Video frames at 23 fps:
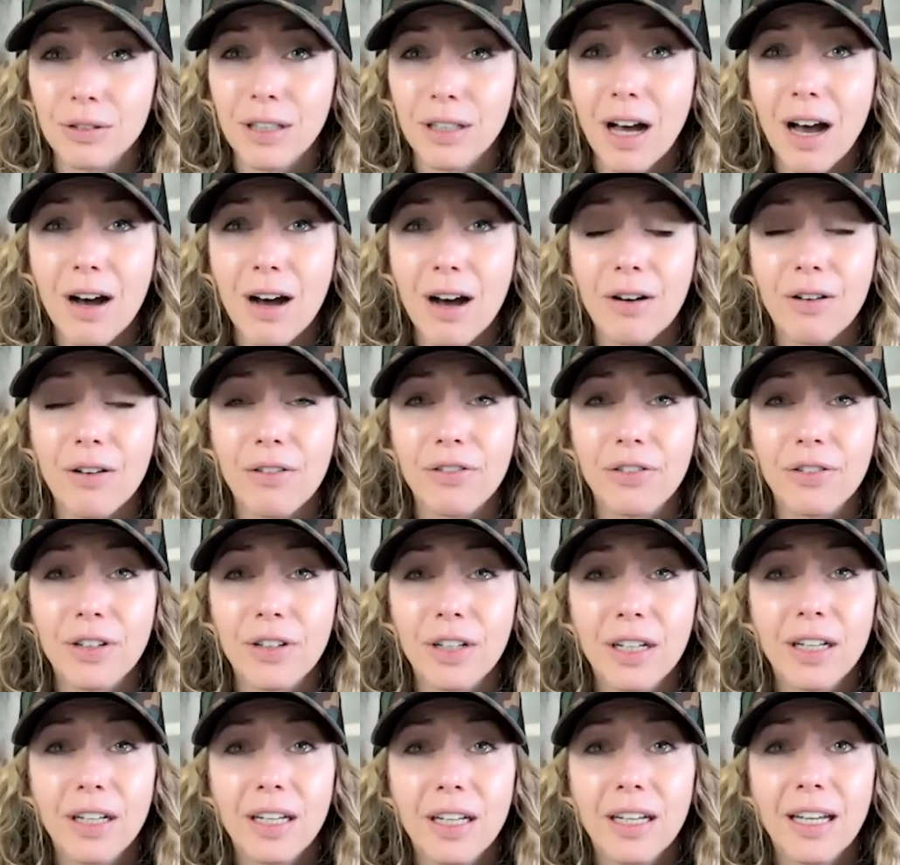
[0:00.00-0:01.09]
love
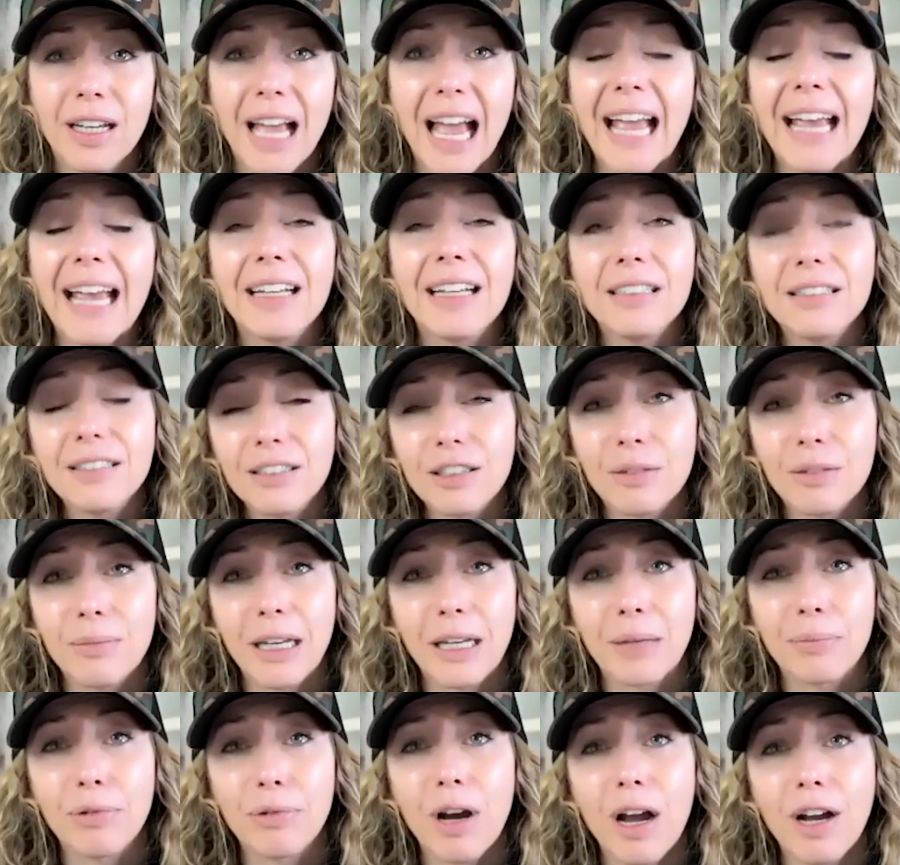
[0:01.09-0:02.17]
and still
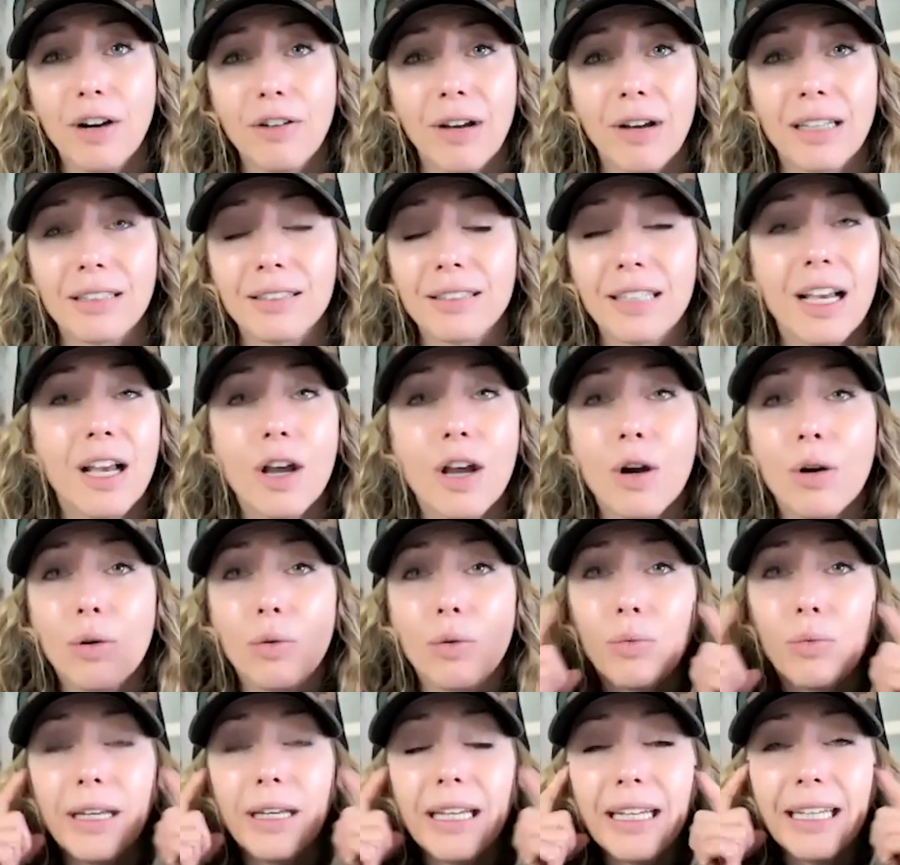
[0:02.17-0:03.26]
make progress,
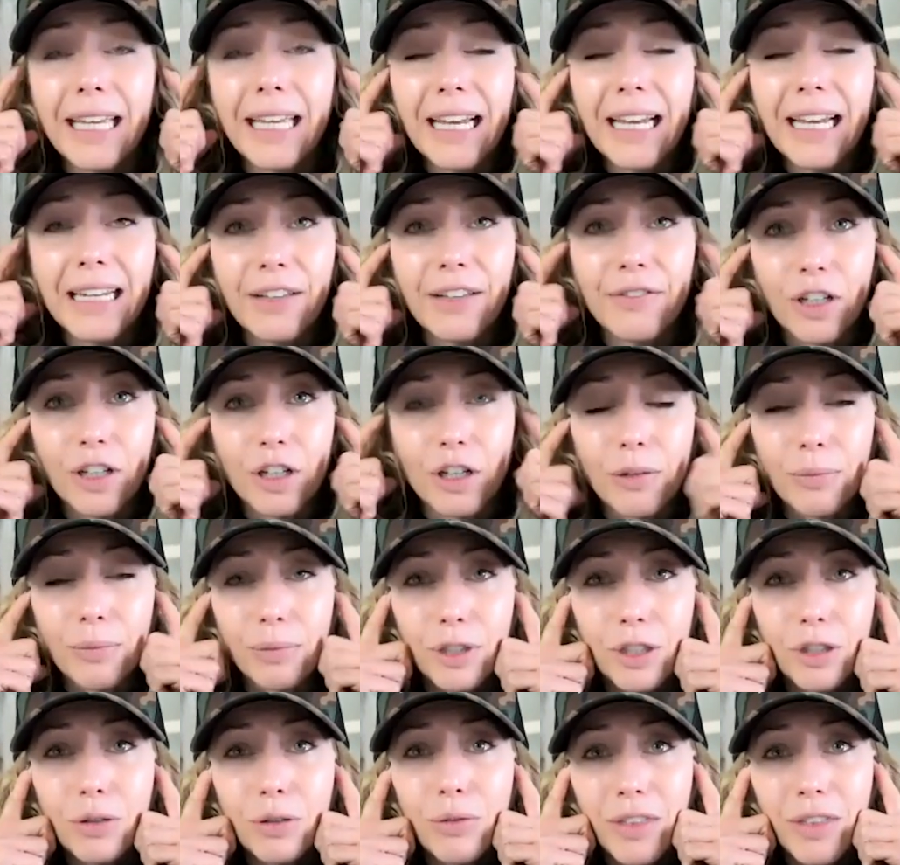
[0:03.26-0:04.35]
we can't even
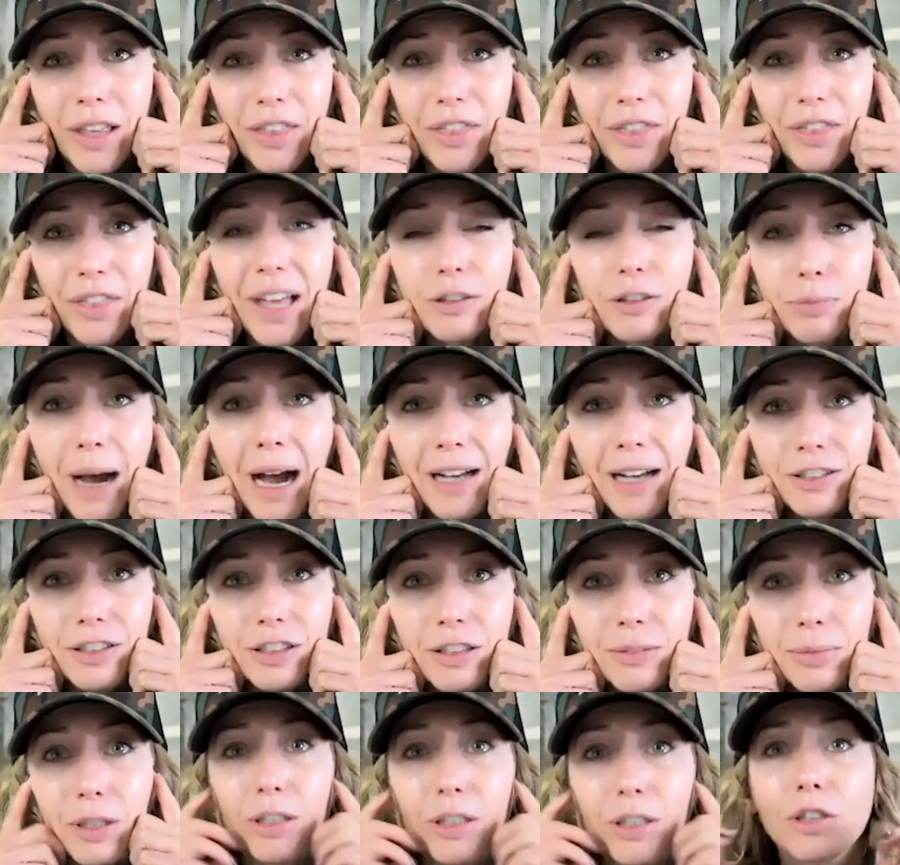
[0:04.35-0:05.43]
compute that that's
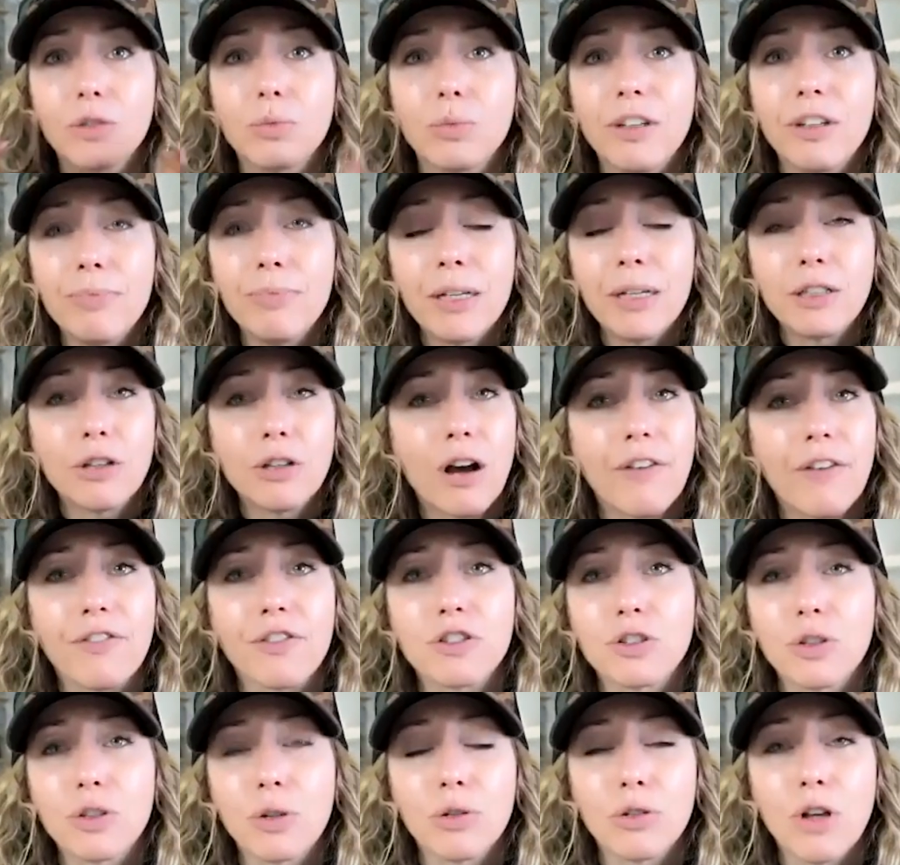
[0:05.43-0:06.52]
possible because we've been taught for
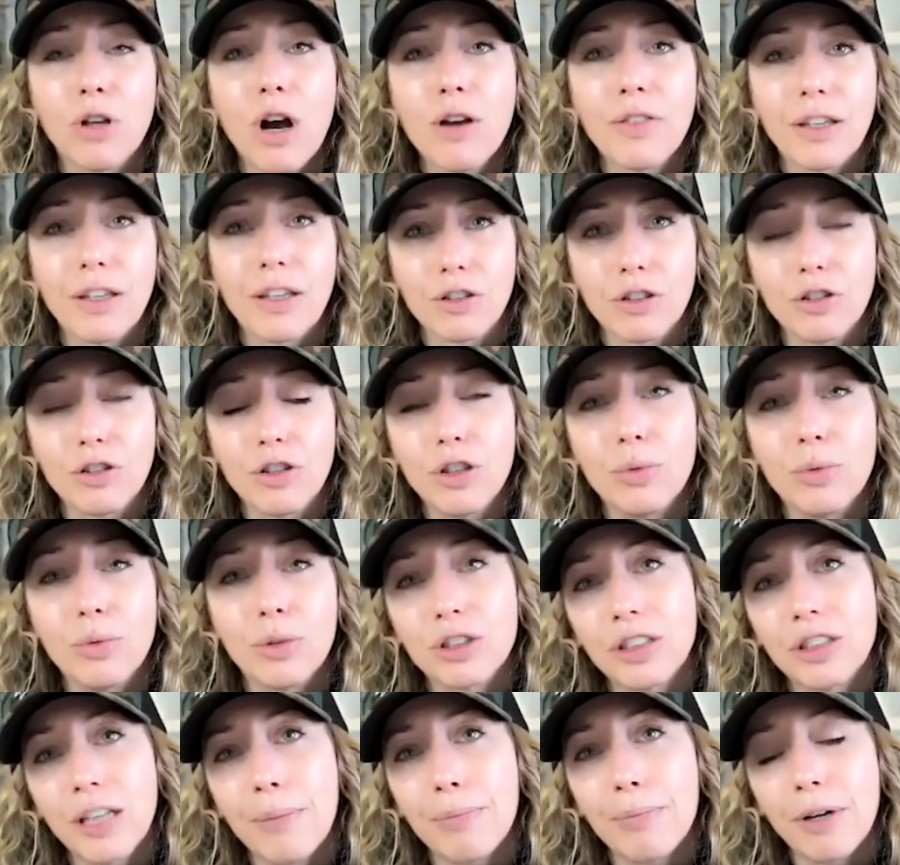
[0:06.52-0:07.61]
so long that the two are
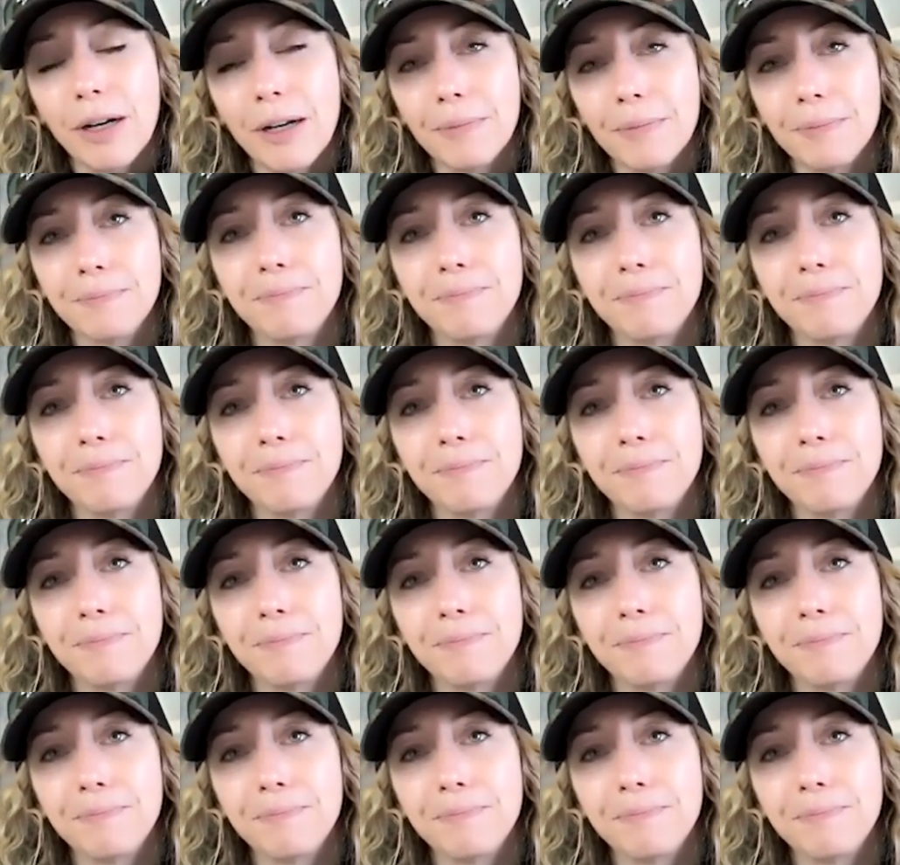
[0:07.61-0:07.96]
separate.